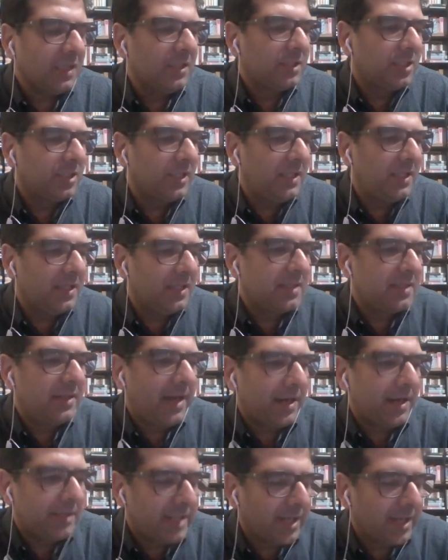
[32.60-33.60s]
She is an
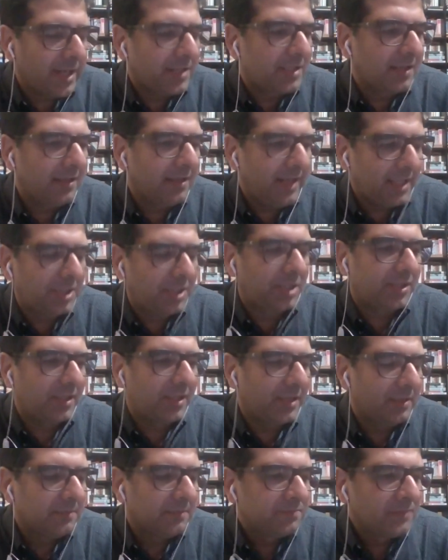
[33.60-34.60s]
adjunct
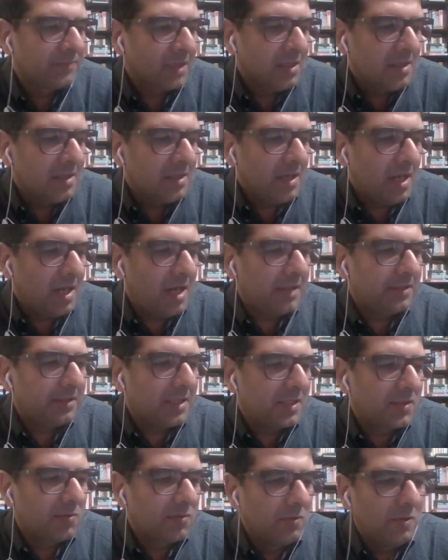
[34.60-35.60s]
lecturer at
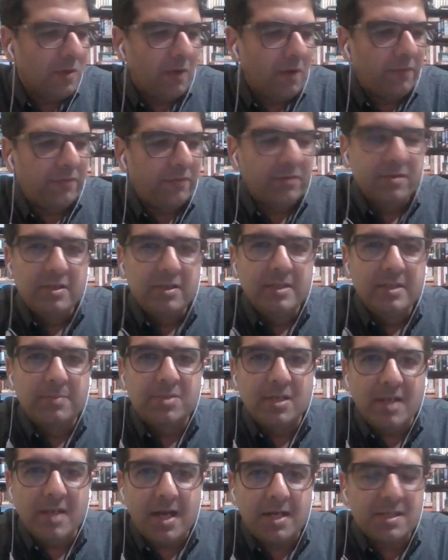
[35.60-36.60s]
the School of
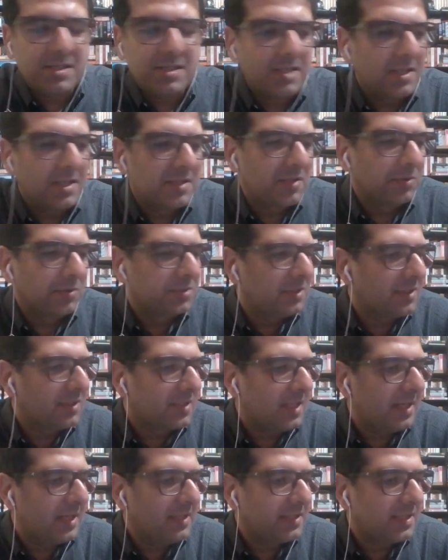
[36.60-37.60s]
Liberal Arts and Social
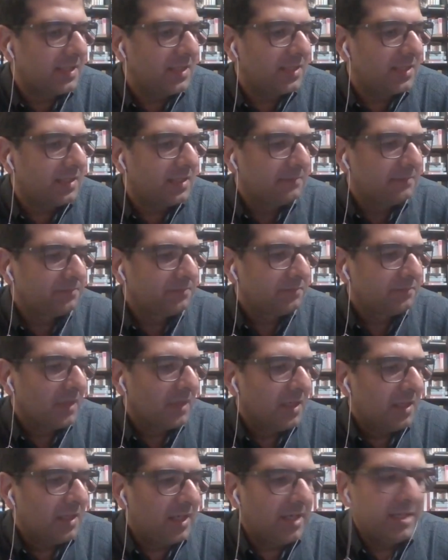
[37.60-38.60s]
Sciences,
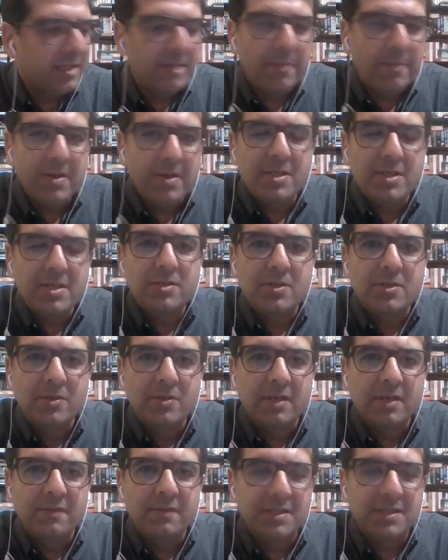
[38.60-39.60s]
Independent
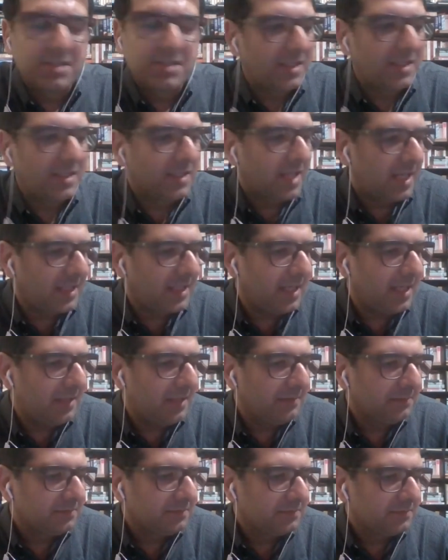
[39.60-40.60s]
University, Dhaka,
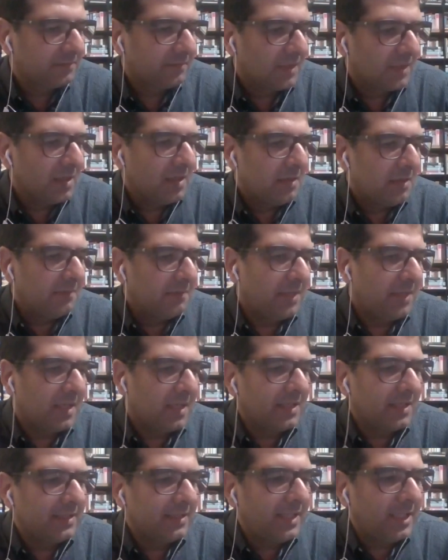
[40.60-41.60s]

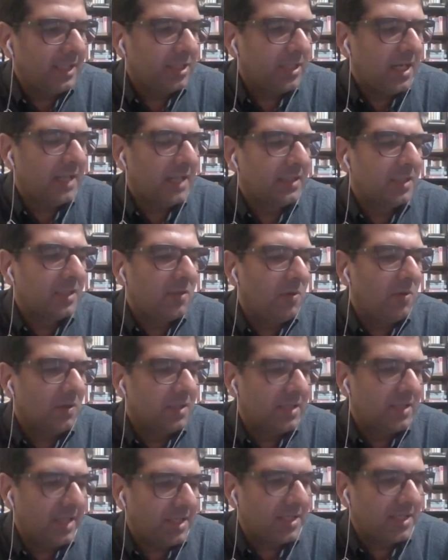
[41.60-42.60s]
Bangladesh, and the
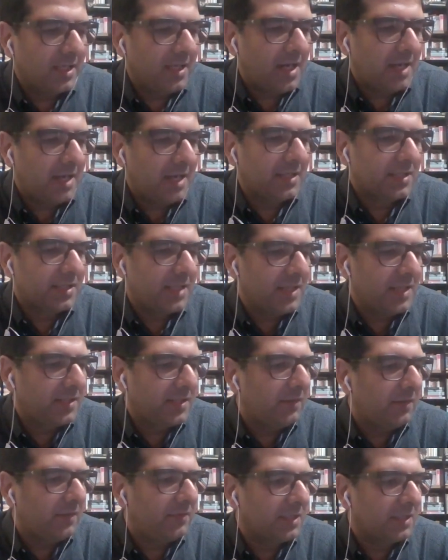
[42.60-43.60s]
coordinator at the
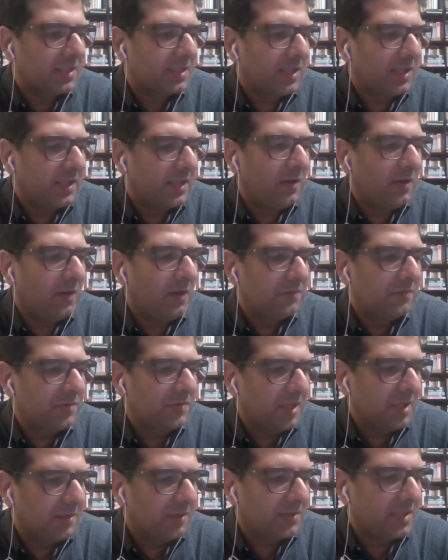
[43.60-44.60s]
Center for the Study of
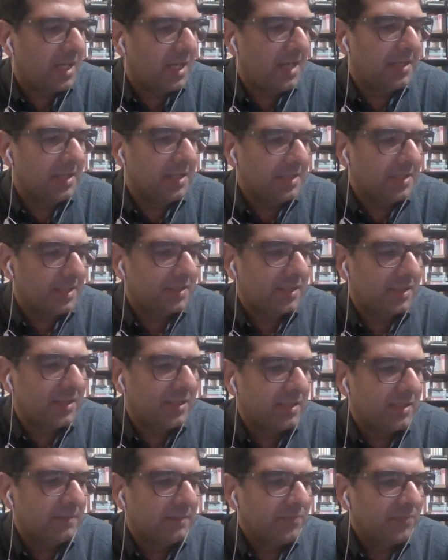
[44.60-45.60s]
Genocide,
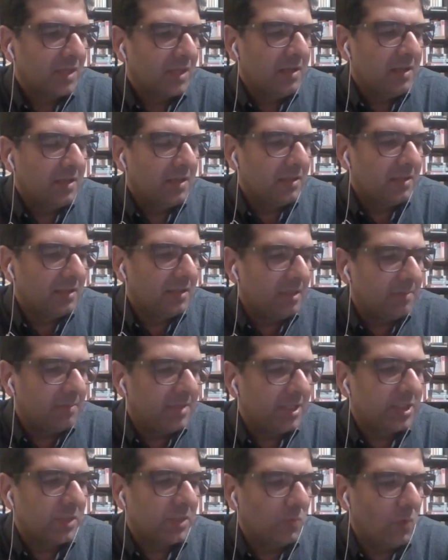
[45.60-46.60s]
Injustice,
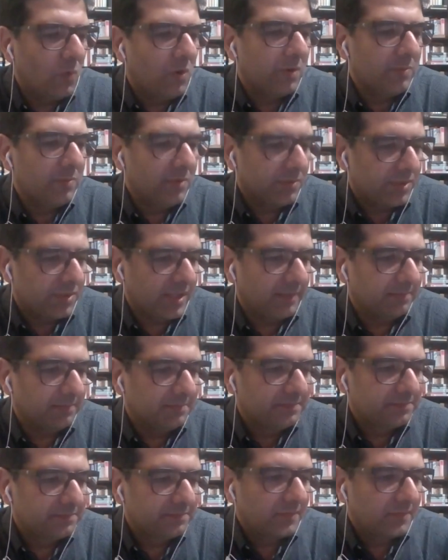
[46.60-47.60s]
Liberation War Museum
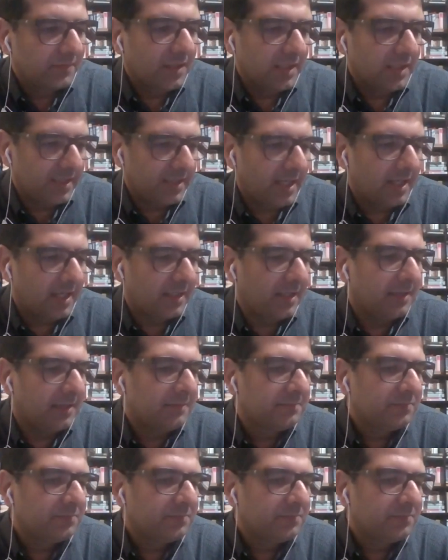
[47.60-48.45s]
in Dhaka.